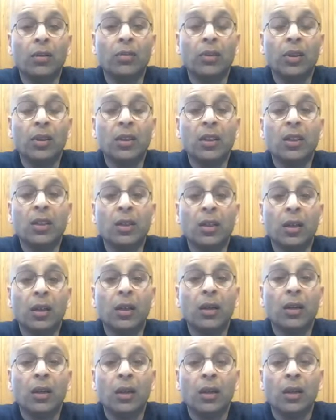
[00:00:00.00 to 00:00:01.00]
this is
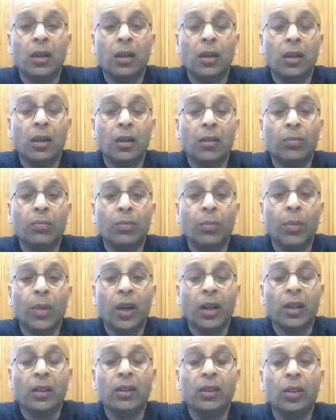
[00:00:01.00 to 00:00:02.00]
my
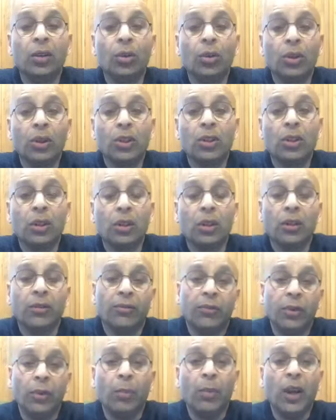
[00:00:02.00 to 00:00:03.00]
continuation
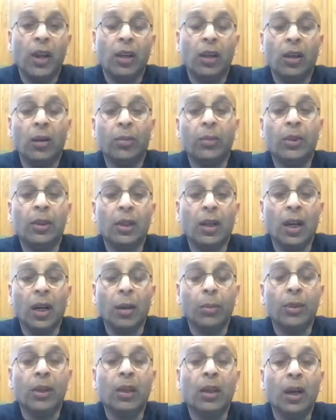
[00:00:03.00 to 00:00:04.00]
of many of the
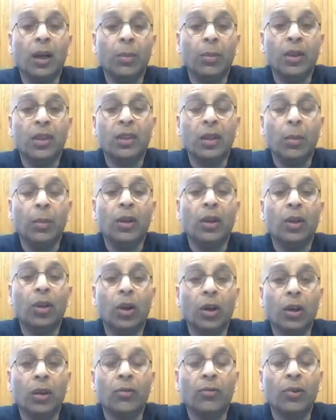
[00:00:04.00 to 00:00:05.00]
common topics I've been
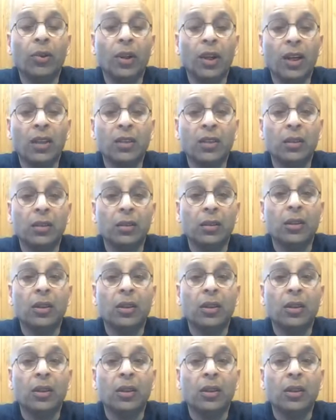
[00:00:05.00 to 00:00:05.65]
talking for last